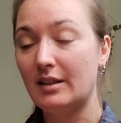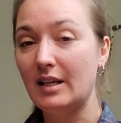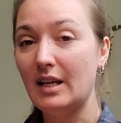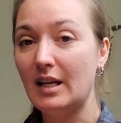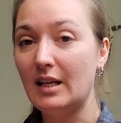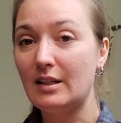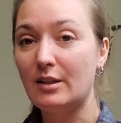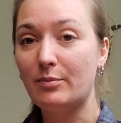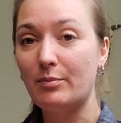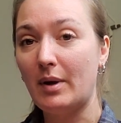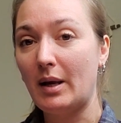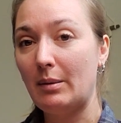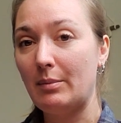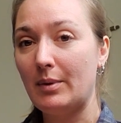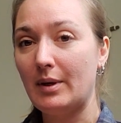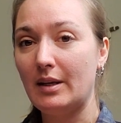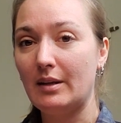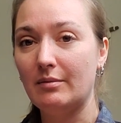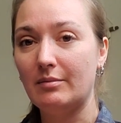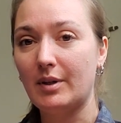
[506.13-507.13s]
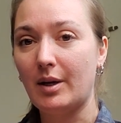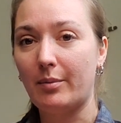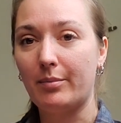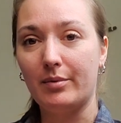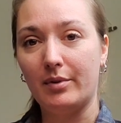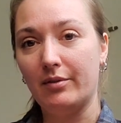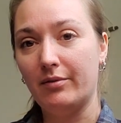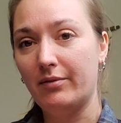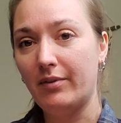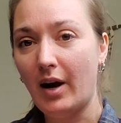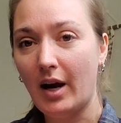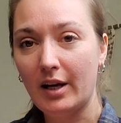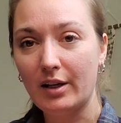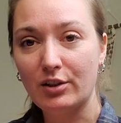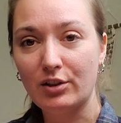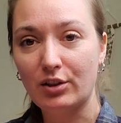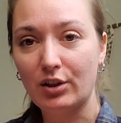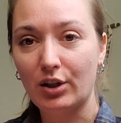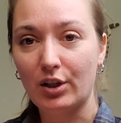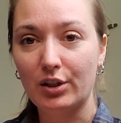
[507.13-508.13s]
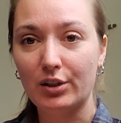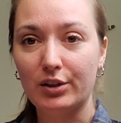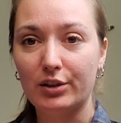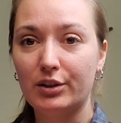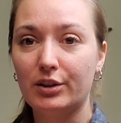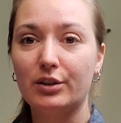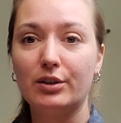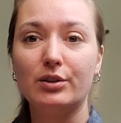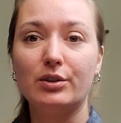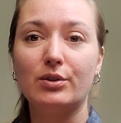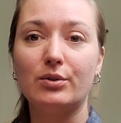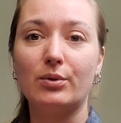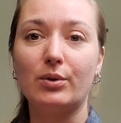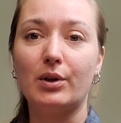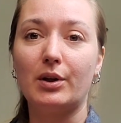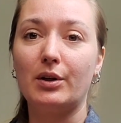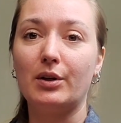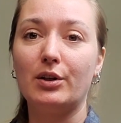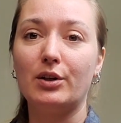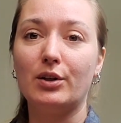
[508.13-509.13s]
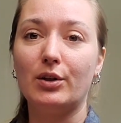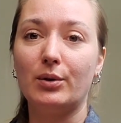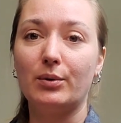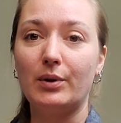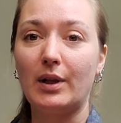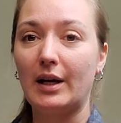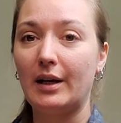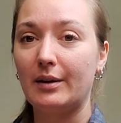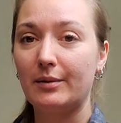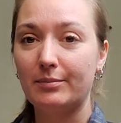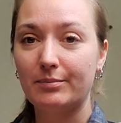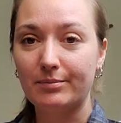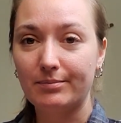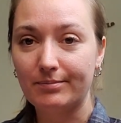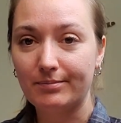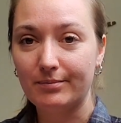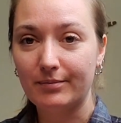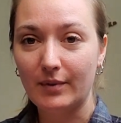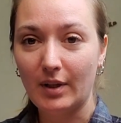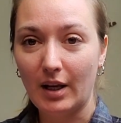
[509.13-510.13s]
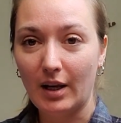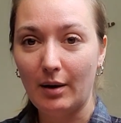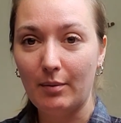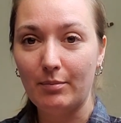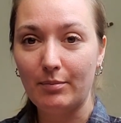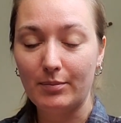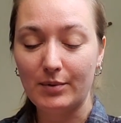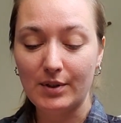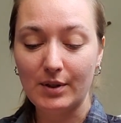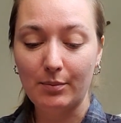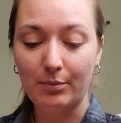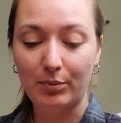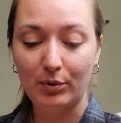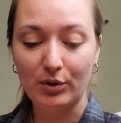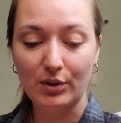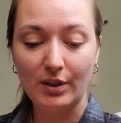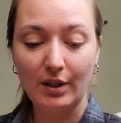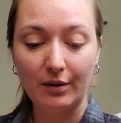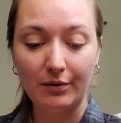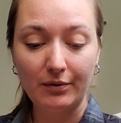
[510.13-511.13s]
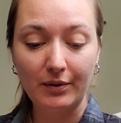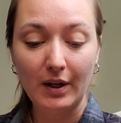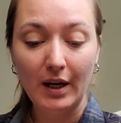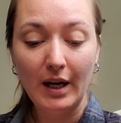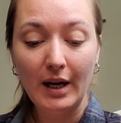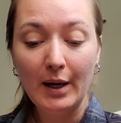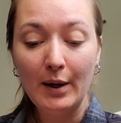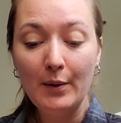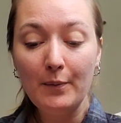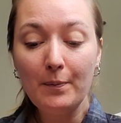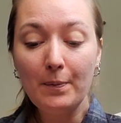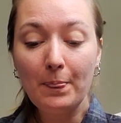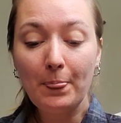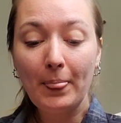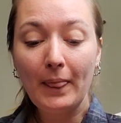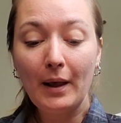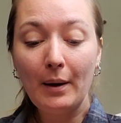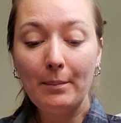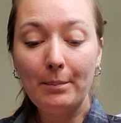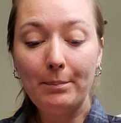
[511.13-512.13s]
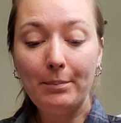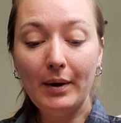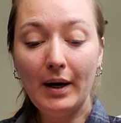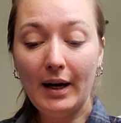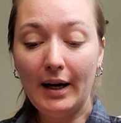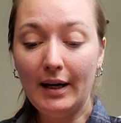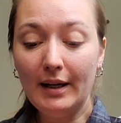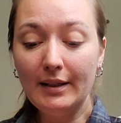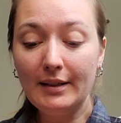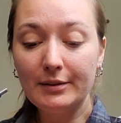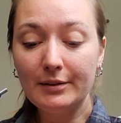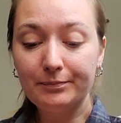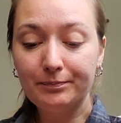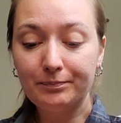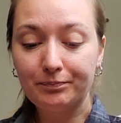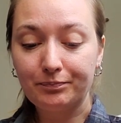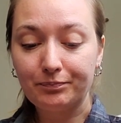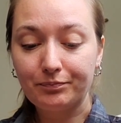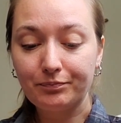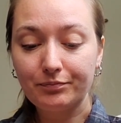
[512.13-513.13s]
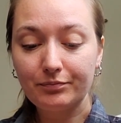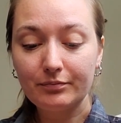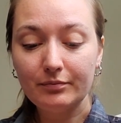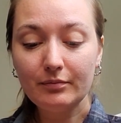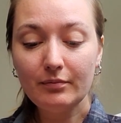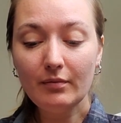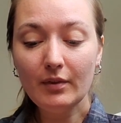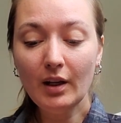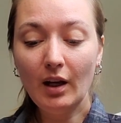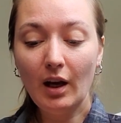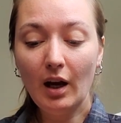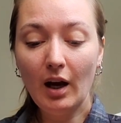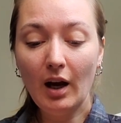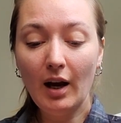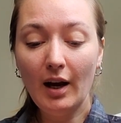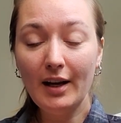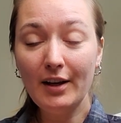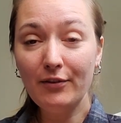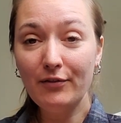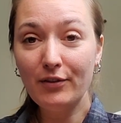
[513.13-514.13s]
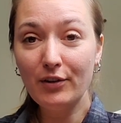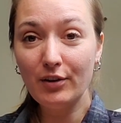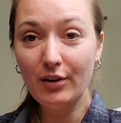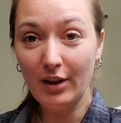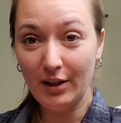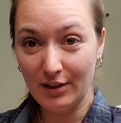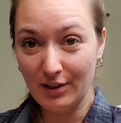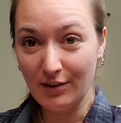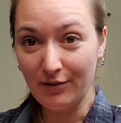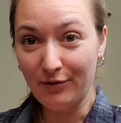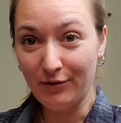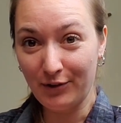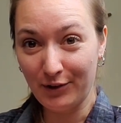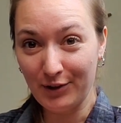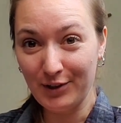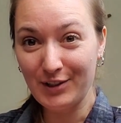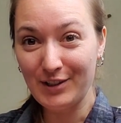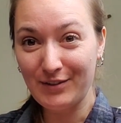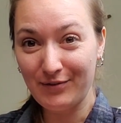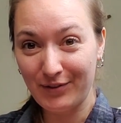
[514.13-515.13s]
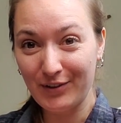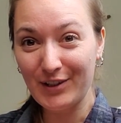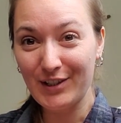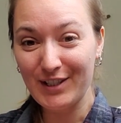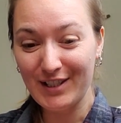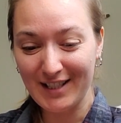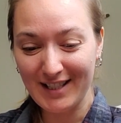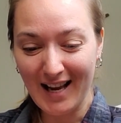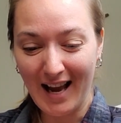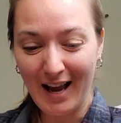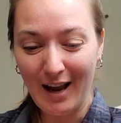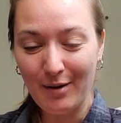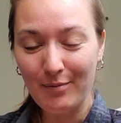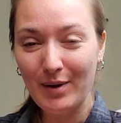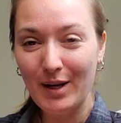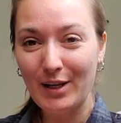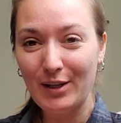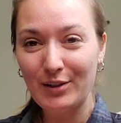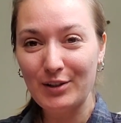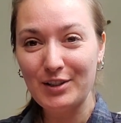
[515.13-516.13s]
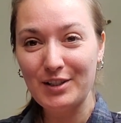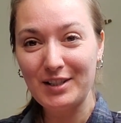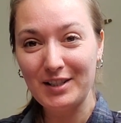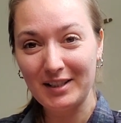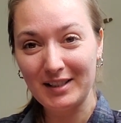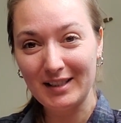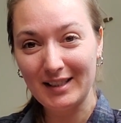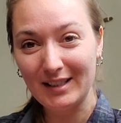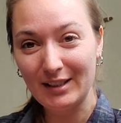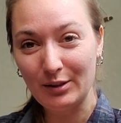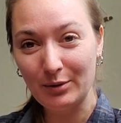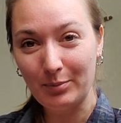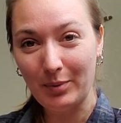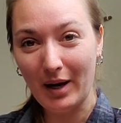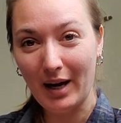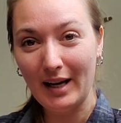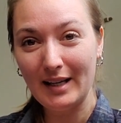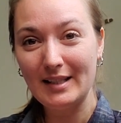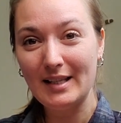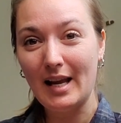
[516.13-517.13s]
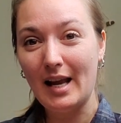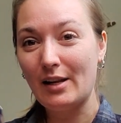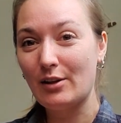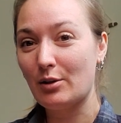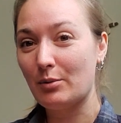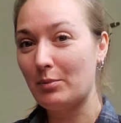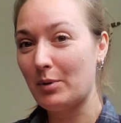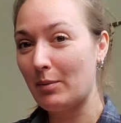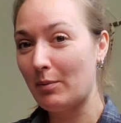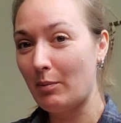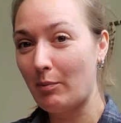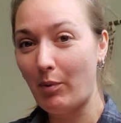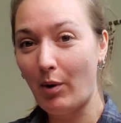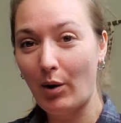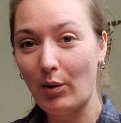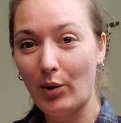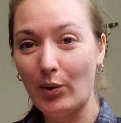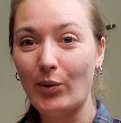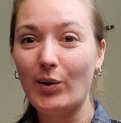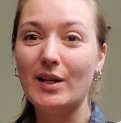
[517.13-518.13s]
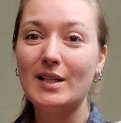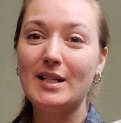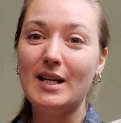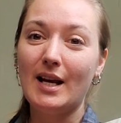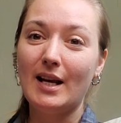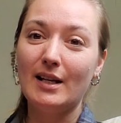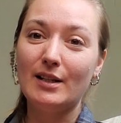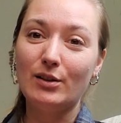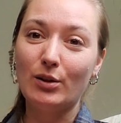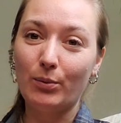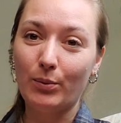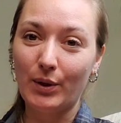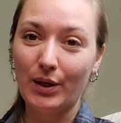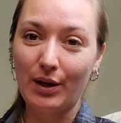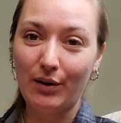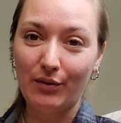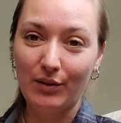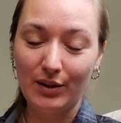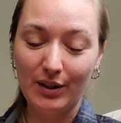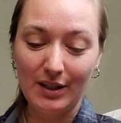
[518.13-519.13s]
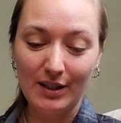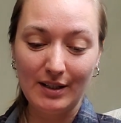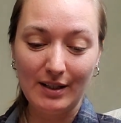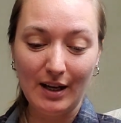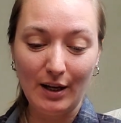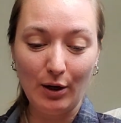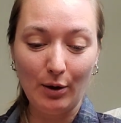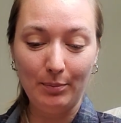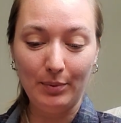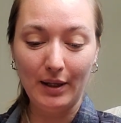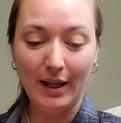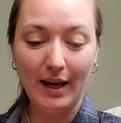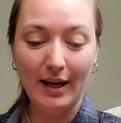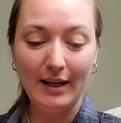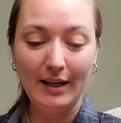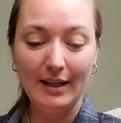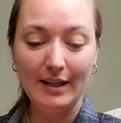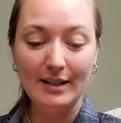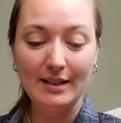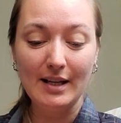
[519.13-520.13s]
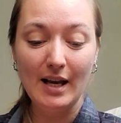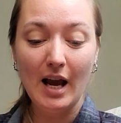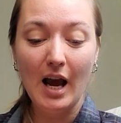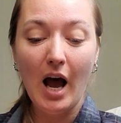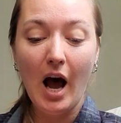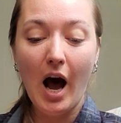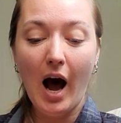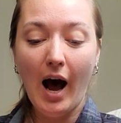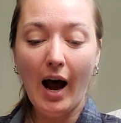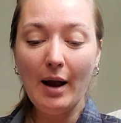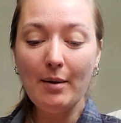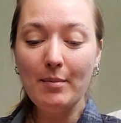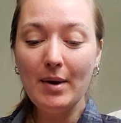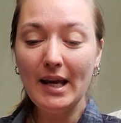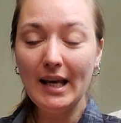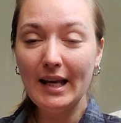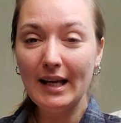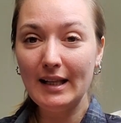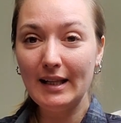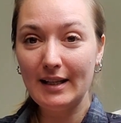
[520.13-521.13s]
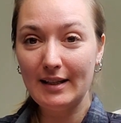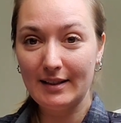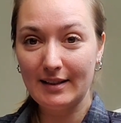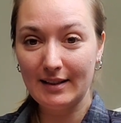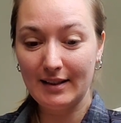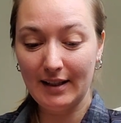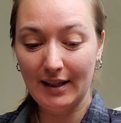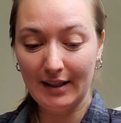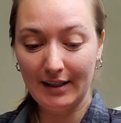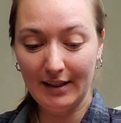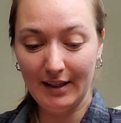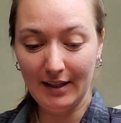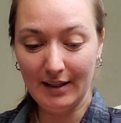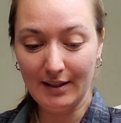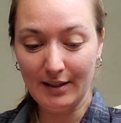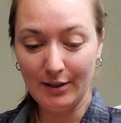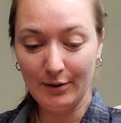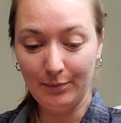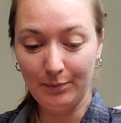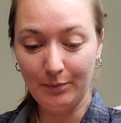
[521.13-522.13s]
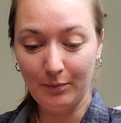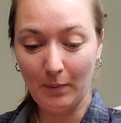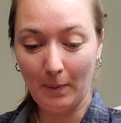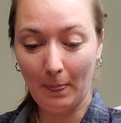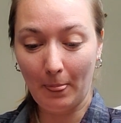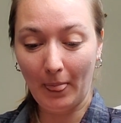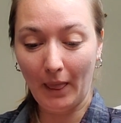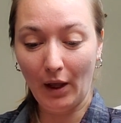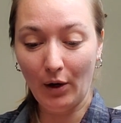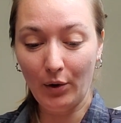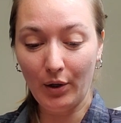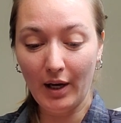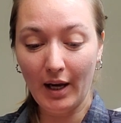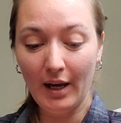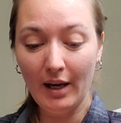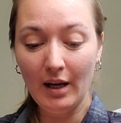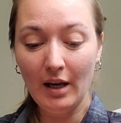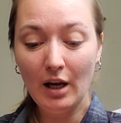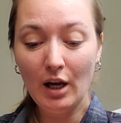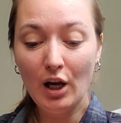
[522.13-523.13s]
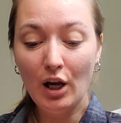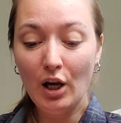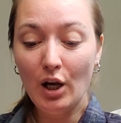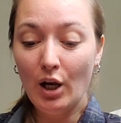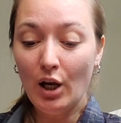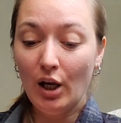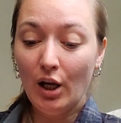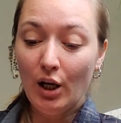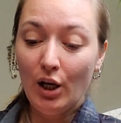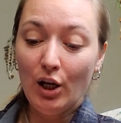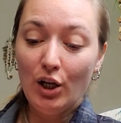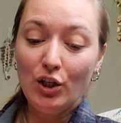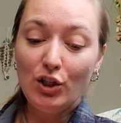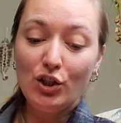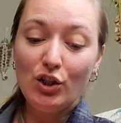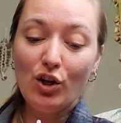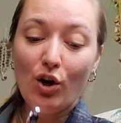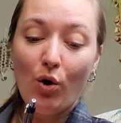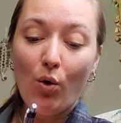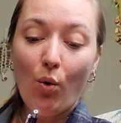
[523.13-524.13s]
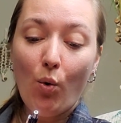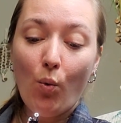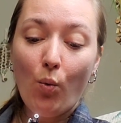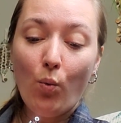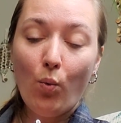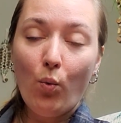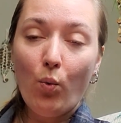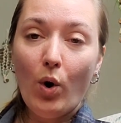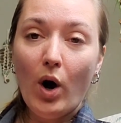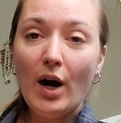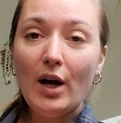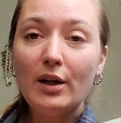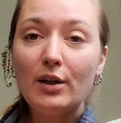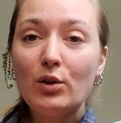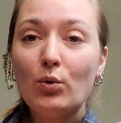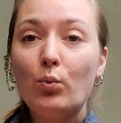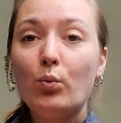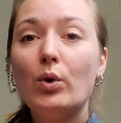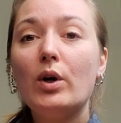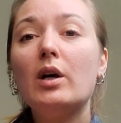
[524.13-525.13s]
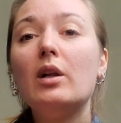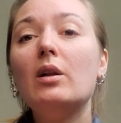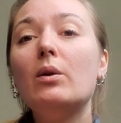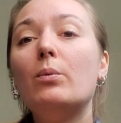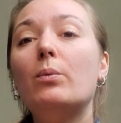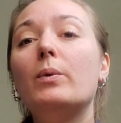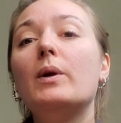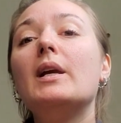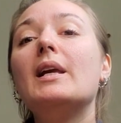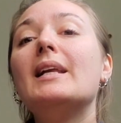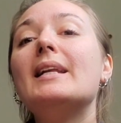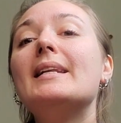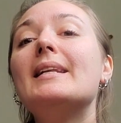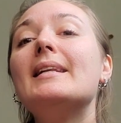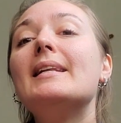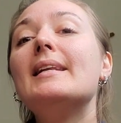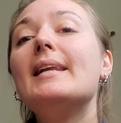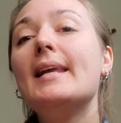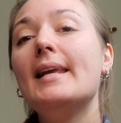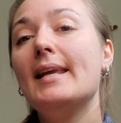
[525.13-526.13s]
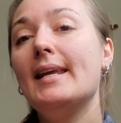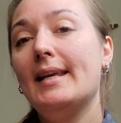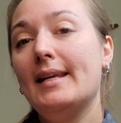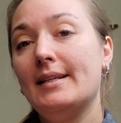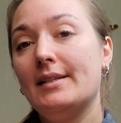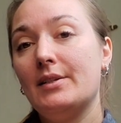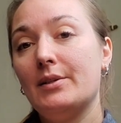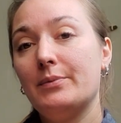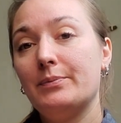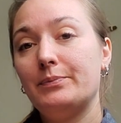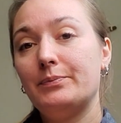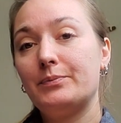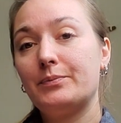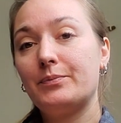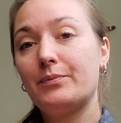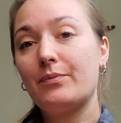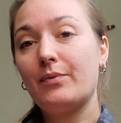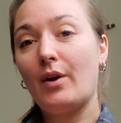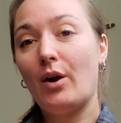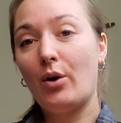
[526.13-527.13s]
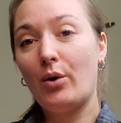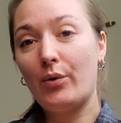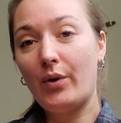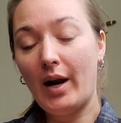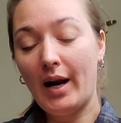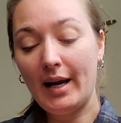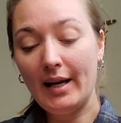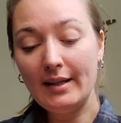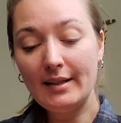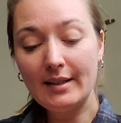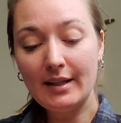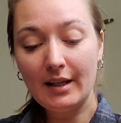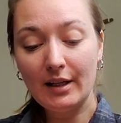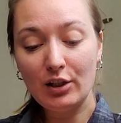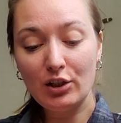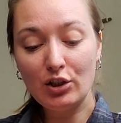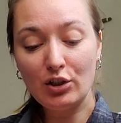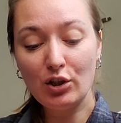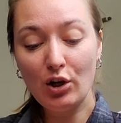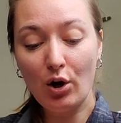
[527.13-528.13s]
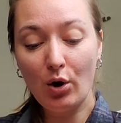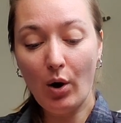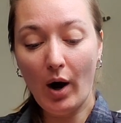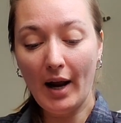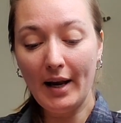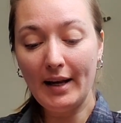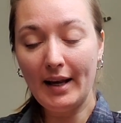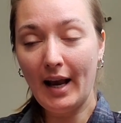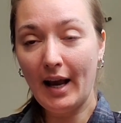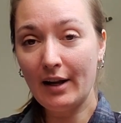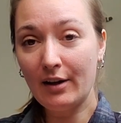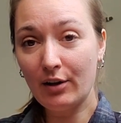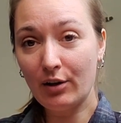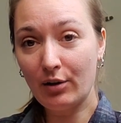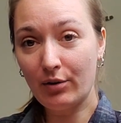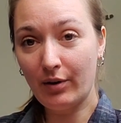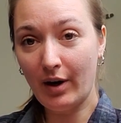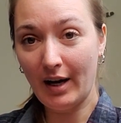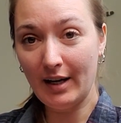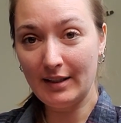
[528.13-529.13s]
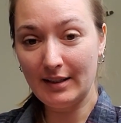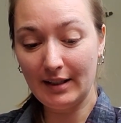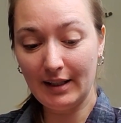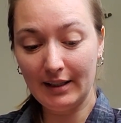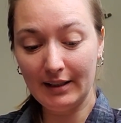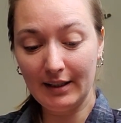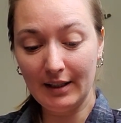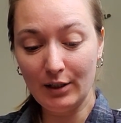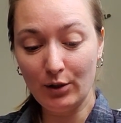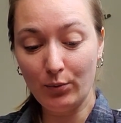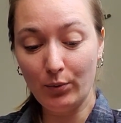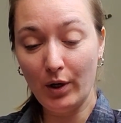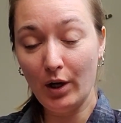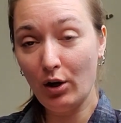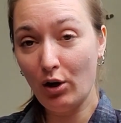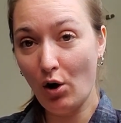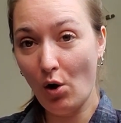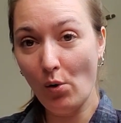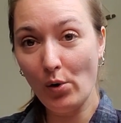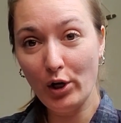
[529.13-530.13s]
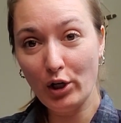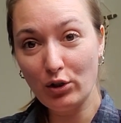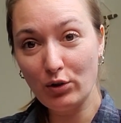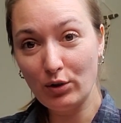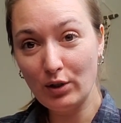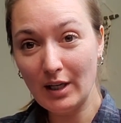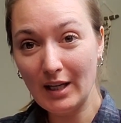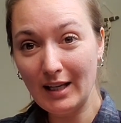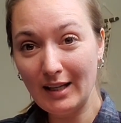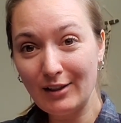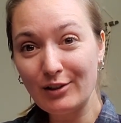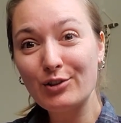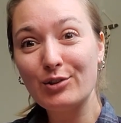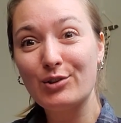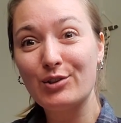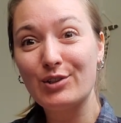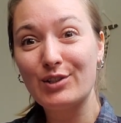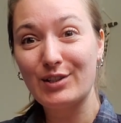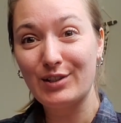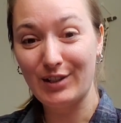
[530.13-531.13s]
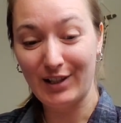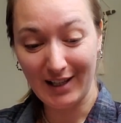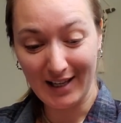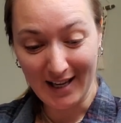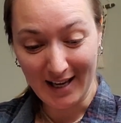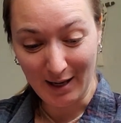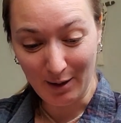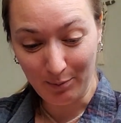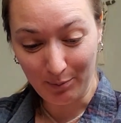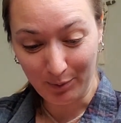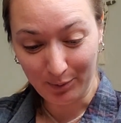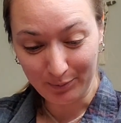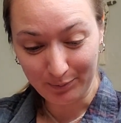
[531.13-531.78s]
needs, maybe a couple of fire starters, or you know, like simple stuff. But if it's a first time and you still need to buy a tent or maybe borrow a tent or whatever it is that your plan is, I make a list like this, okay? So what will we need? All right, so I categorize like this. We are going to need to sleep,